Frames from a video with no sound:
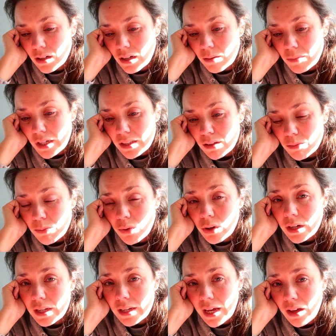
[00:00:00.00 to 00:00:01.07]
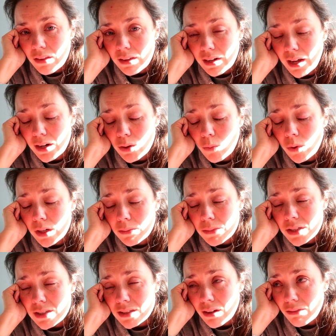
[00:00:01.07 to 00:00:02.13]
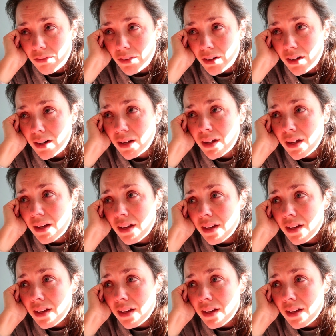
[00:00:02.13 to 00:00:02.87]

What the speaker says: I'm at the point now that I don't want him to suffer.